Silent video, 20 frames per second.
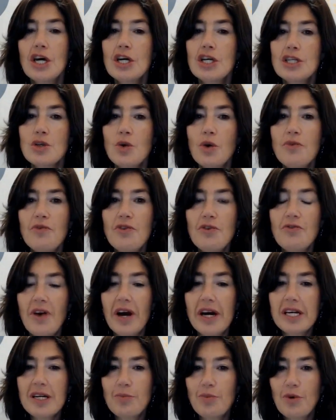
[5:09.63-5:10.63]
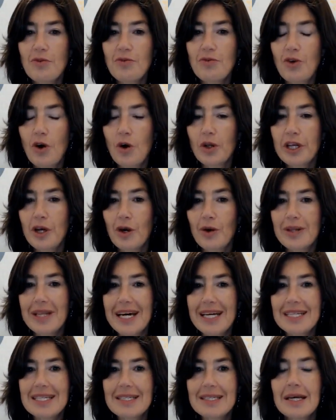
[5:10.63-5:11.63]
So if you find a portfolio
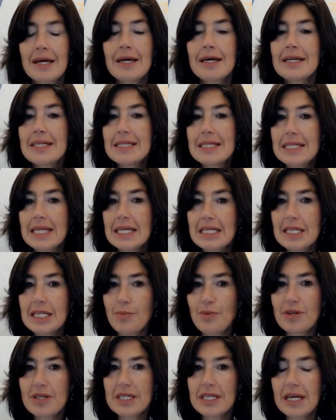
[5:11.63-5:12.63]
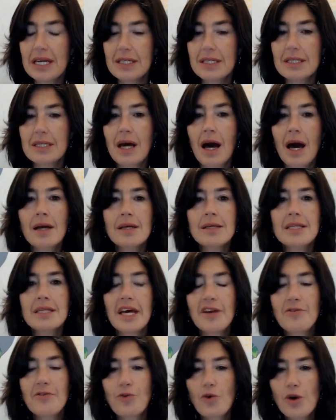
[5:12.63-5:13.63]
that's 60% stocks
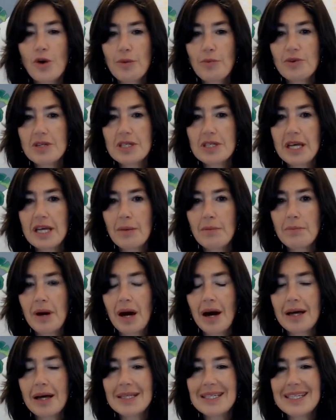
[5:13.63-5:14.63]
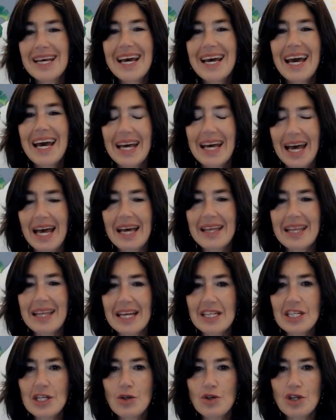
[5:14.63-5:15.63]
and 40% bonds, and
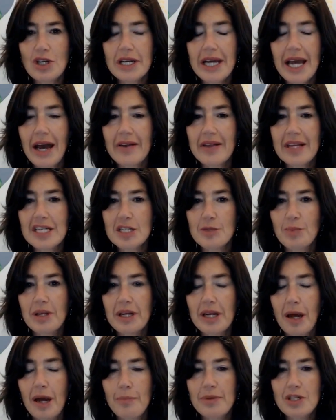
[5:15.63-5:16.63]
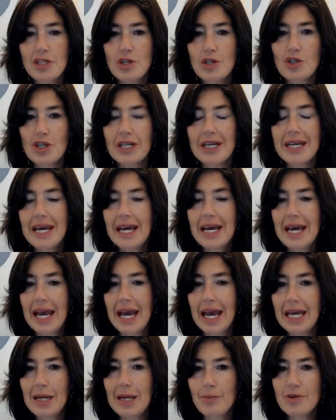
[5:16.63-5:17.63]
that's usually how they split up. It's usually
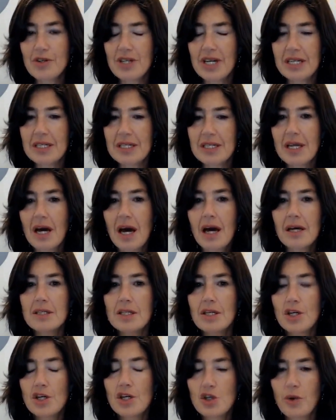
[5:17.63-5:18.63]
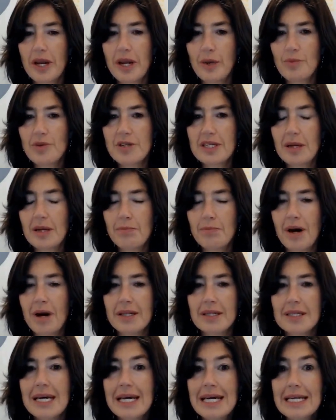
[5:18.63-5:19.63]
80% stocks, 20%
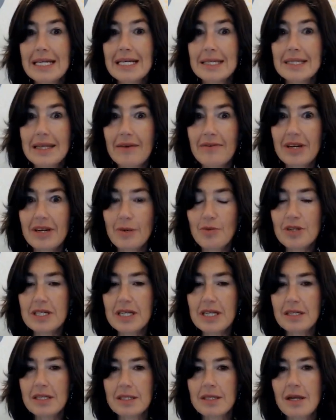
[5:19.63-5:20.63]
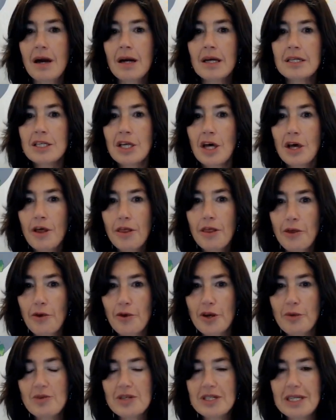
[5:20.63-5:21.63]
bonds, 70% stocks,
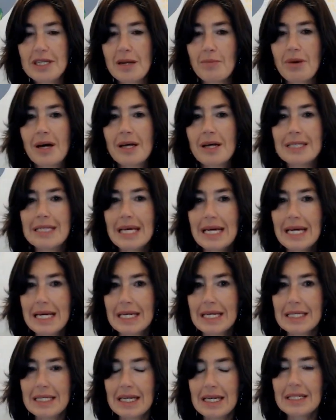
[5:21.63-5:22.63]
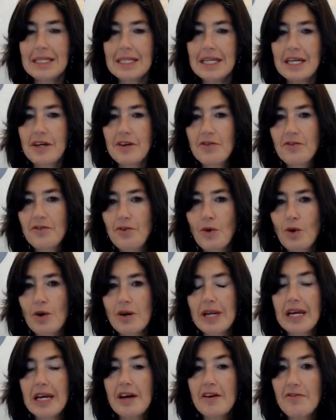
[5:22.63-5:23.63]
30% bonds, 60,
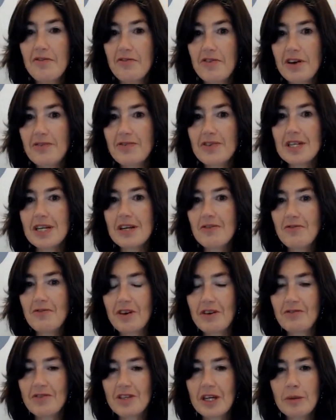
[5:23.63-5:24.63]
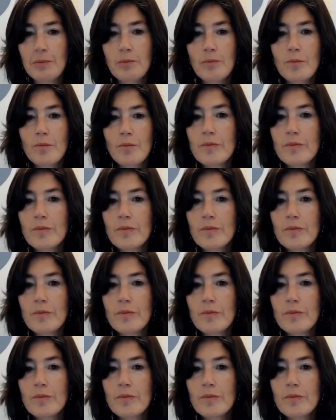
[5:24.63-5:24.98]
40, 50, 50.